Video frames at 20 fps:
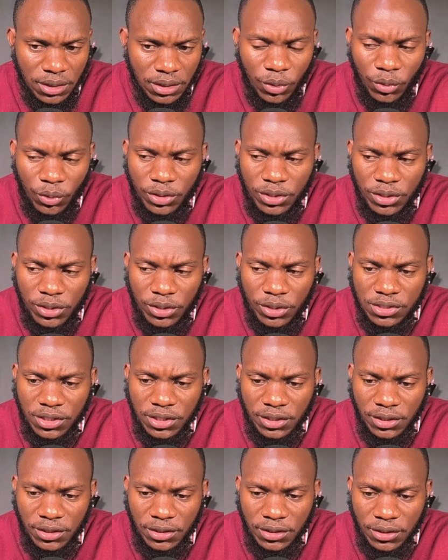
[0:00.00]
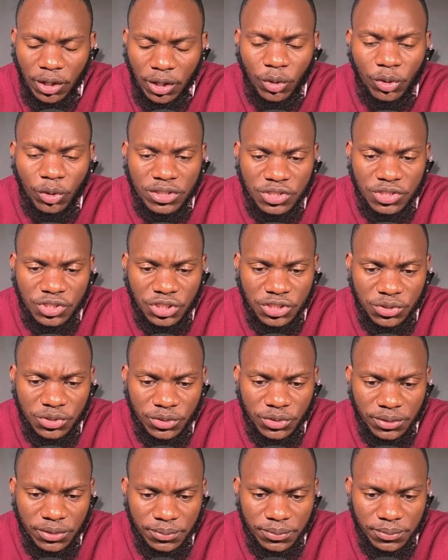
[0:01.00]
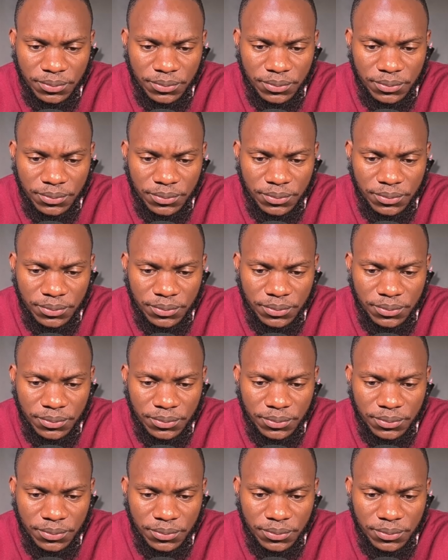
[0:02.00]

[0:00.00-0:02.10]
How old is he? How old is she, sorry?